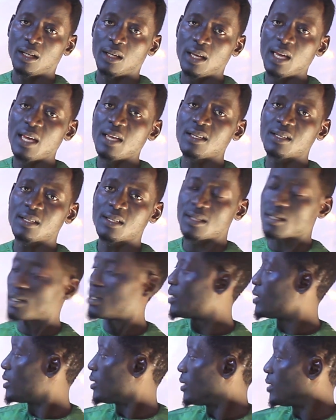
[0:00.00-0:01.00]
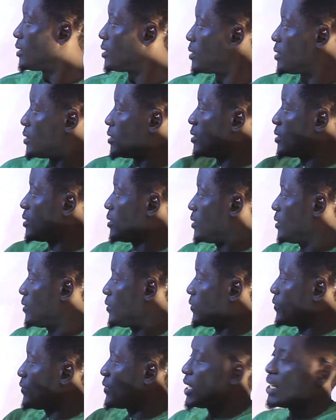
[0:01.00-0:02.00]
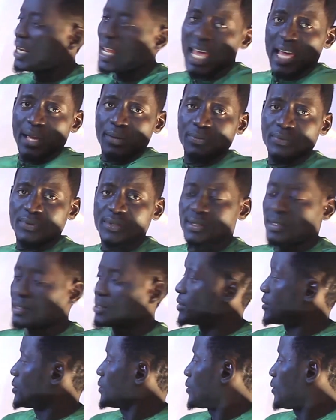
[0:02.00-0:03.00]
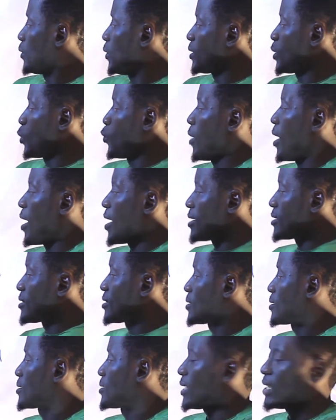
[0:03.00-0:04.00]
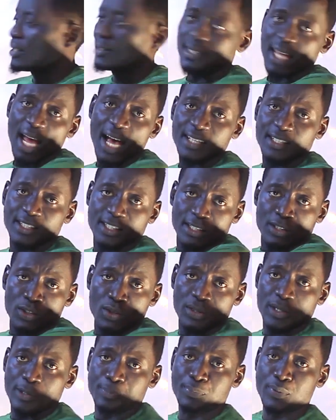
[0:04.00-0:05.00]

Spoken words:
is the names or the words attached to the